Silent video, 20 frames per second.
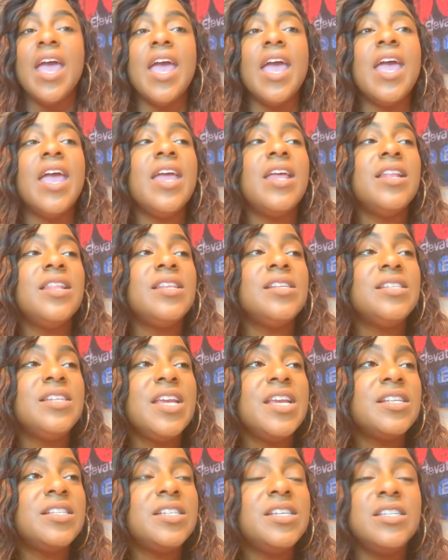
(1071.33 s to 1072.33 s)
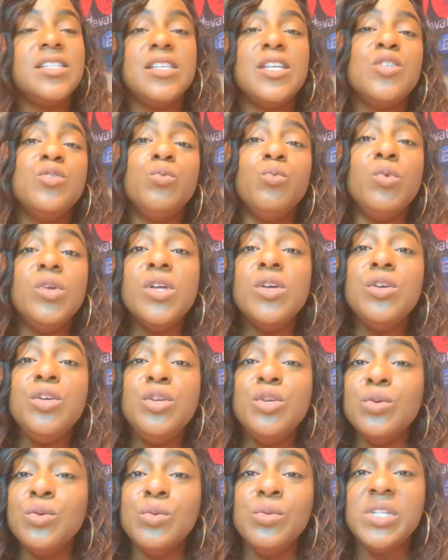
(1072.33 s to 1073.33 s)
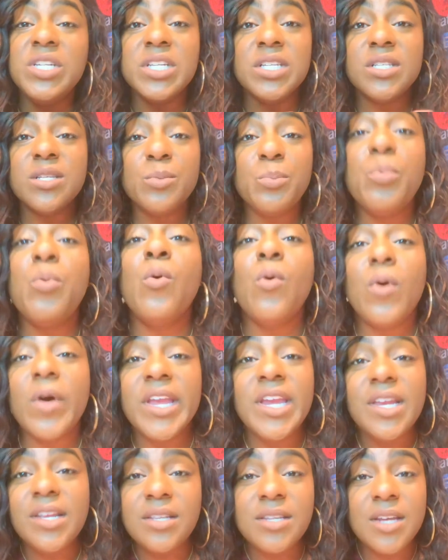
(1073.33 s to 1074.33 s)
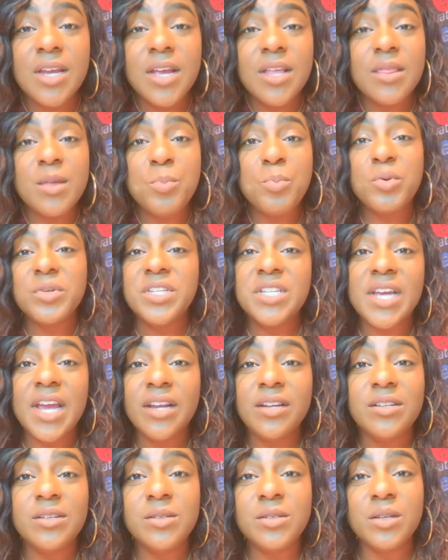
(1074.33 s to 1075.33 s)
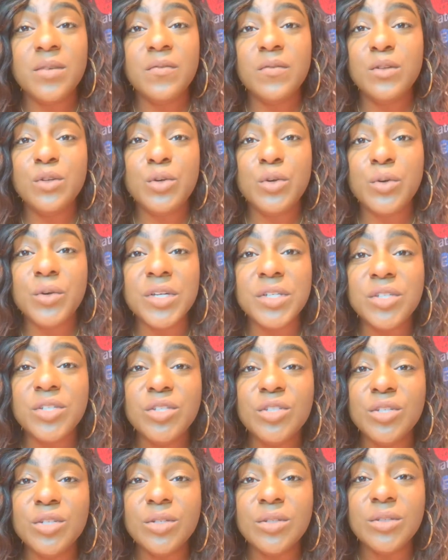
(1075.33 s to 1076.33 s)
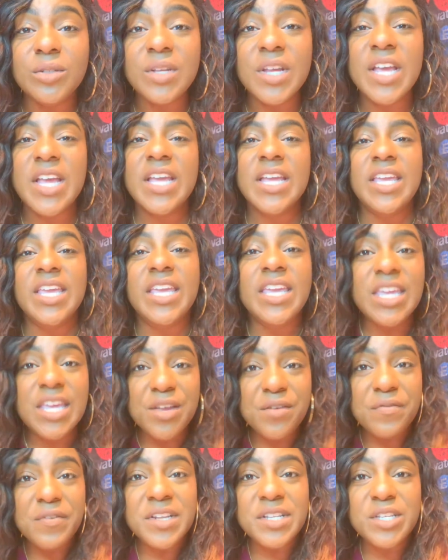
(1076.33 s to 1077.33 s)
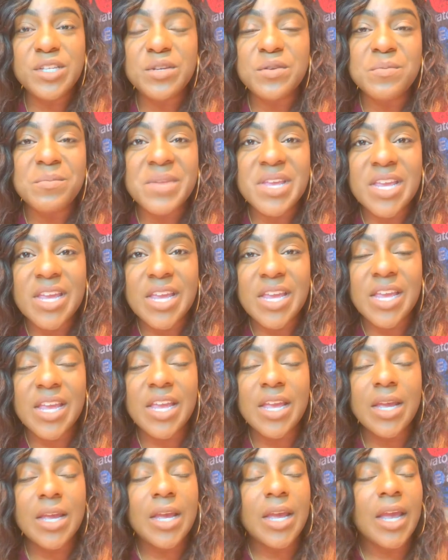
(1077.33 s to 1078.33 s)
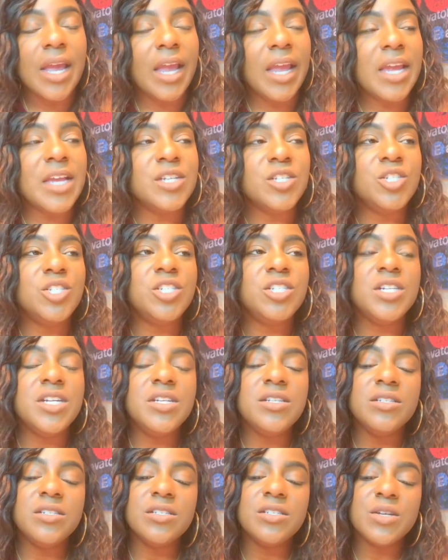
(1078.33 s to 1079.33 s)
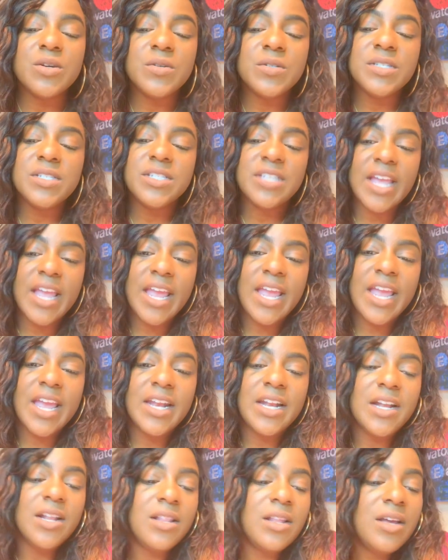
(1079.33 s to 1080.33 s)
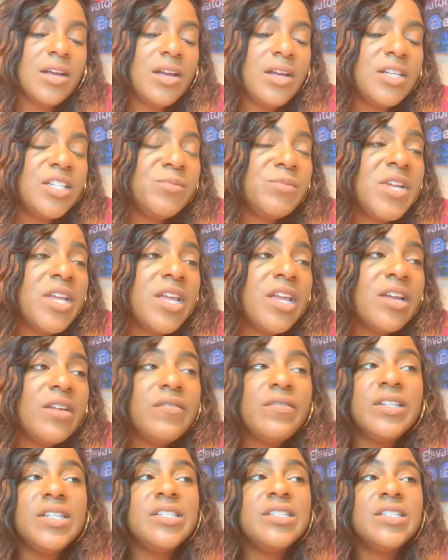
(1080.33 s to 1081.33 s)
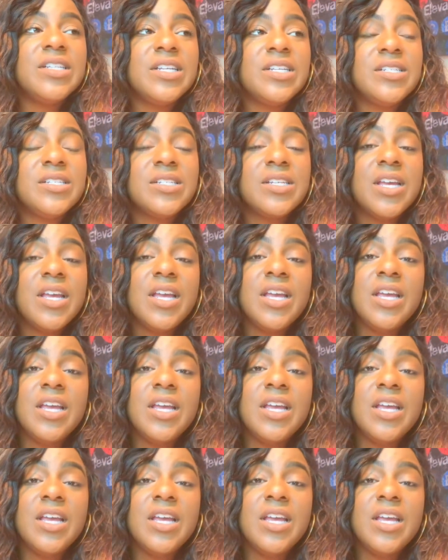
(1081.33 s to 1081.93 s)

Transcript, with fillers: And this kid, says, will you disappoint the protectors of the crystal? Give it to me. And she's so sad, and the husband, Gelfling, says,